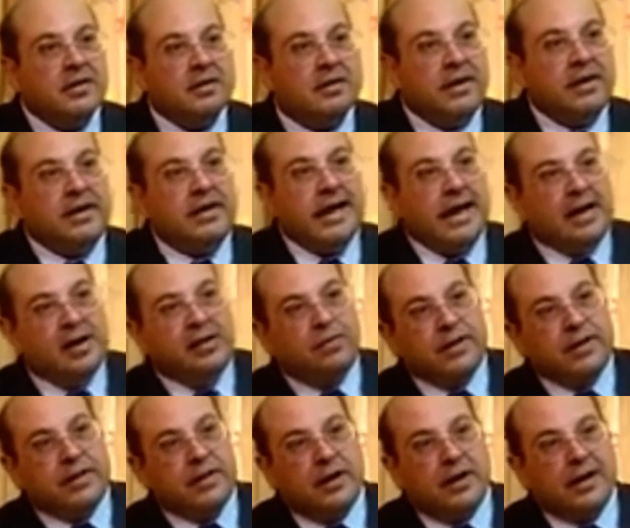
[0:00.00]
which dealt
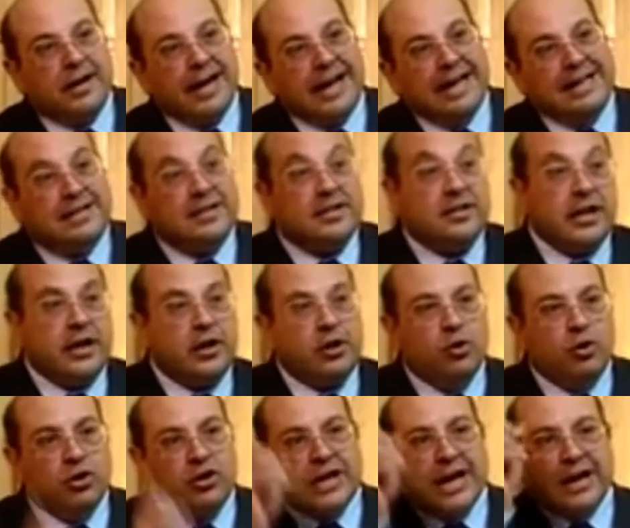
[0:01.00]
with a 9th
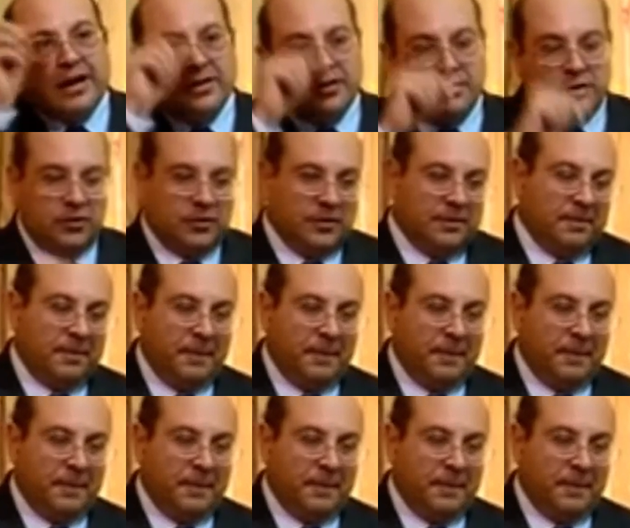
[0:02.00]
schedule challenge.